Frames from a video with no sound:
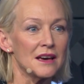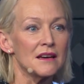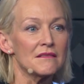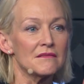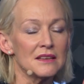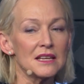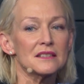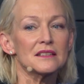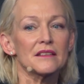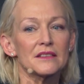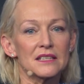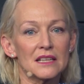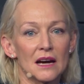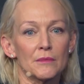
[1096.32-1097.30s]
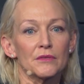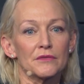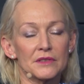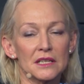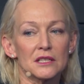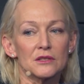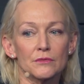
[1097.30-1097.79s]
These are the type of
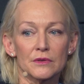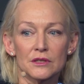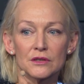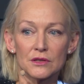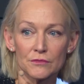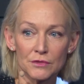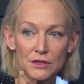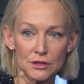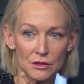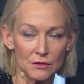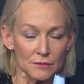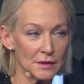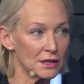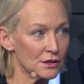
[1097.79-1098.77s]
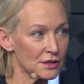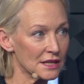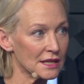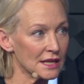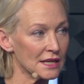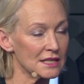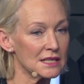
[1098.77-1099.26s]
things we should be
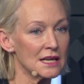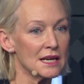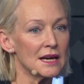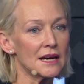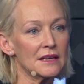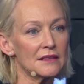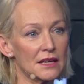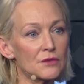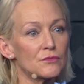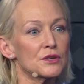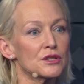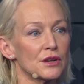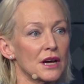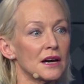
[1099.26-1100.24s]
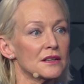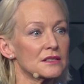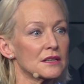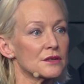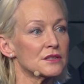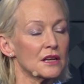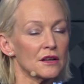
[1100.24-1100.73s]
looking at. And then we should ask
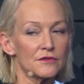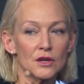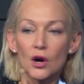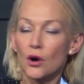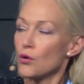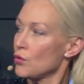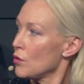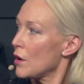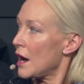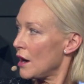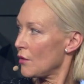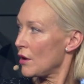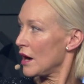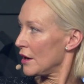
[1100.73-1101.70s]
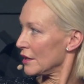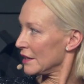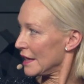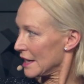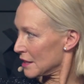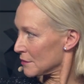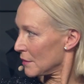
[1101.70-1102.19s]
ourselves, who are our
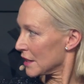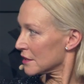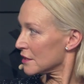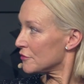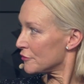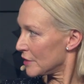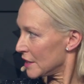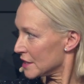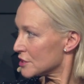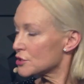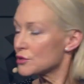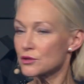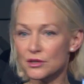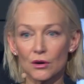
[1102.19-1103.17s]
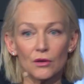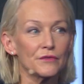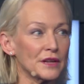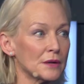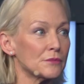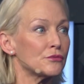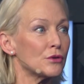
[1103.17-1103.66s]
like-minded friends to solve
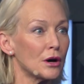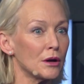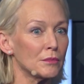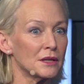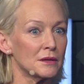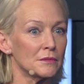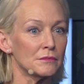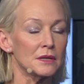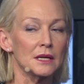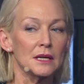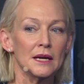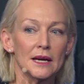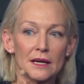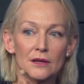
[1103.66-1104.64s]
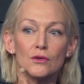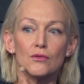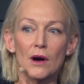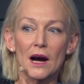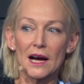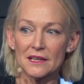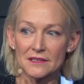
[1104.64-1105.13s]
that problem? And who
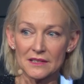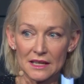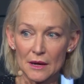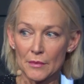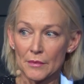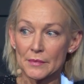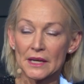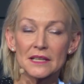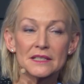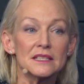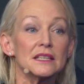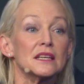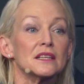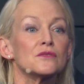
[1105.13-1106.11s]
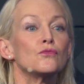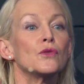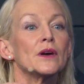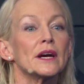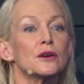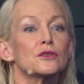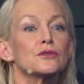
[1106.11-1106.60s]
has the capability, and
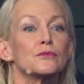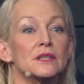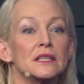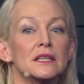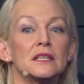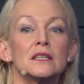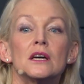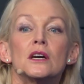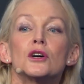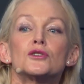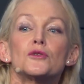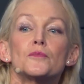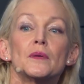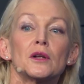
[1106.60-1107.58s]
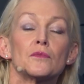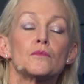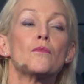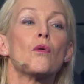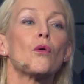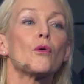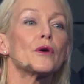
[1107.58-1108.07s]
where do we need to build
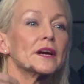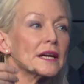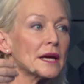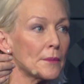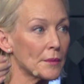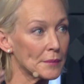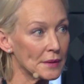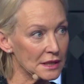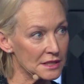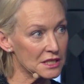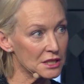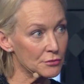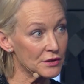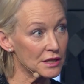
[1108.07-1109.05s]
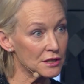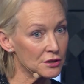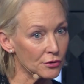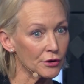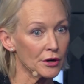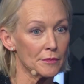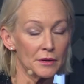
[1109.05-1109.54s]
more capability within
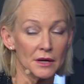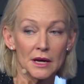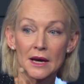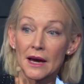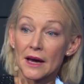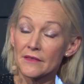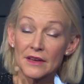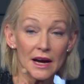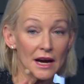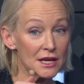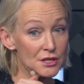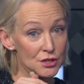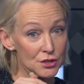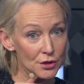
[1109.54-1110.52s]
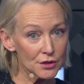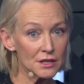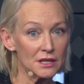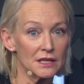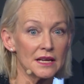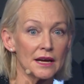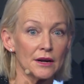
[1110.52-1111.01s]
Europe? And there are
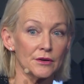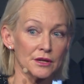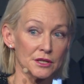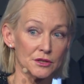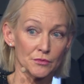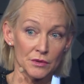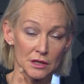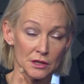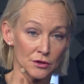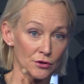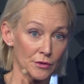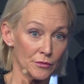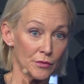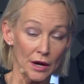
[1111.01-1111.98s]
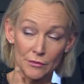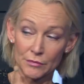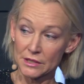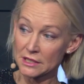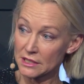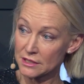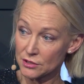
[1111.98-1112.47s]
certainly areas within Europe where we
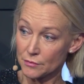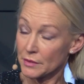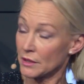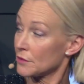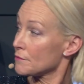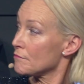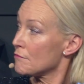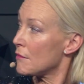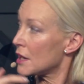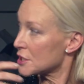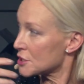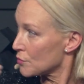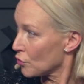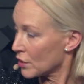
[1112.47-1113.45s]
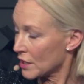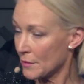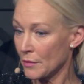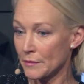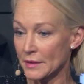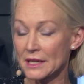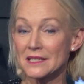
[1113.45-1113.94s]
need to build much more
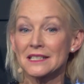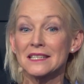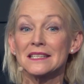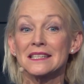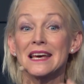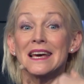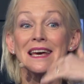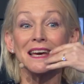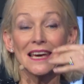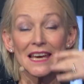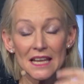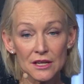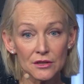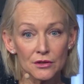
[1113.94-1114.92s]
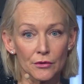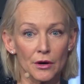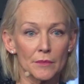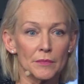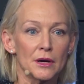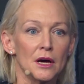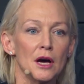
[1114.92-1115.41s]
capabilities in
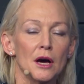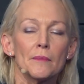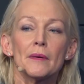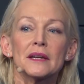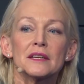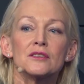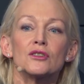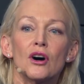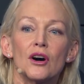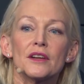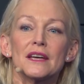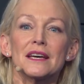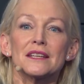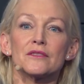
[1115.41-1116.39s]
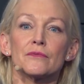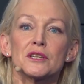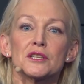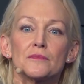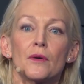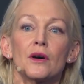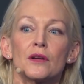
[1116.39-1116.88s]
Europe, but not as a
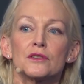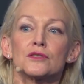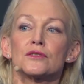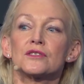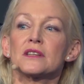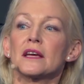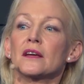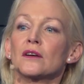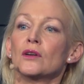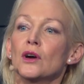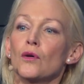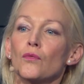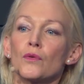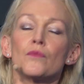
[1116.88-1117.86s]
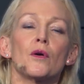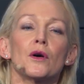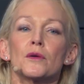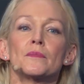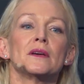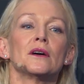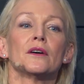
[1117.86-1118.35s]
response to saying we want
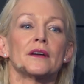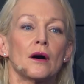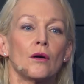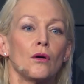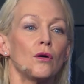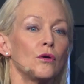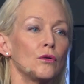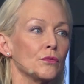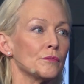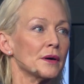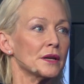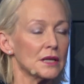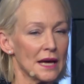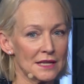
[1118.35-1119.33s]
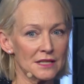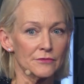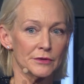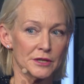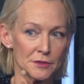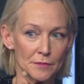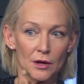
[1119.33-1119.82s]
to be on our own, but as a
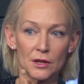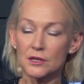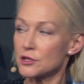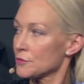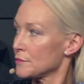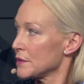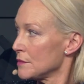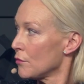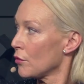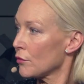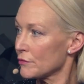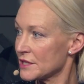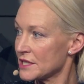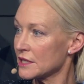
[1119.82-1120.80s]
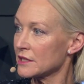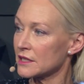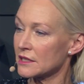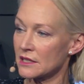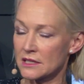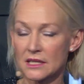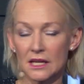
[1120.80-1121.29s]
response to be more
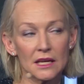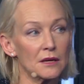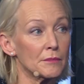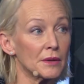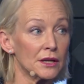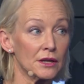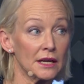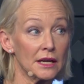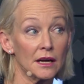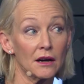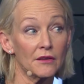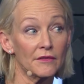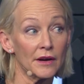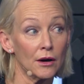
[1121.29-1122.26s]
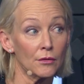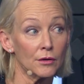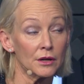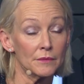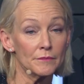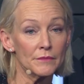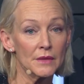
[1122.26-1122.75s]
resilient and taking better care of our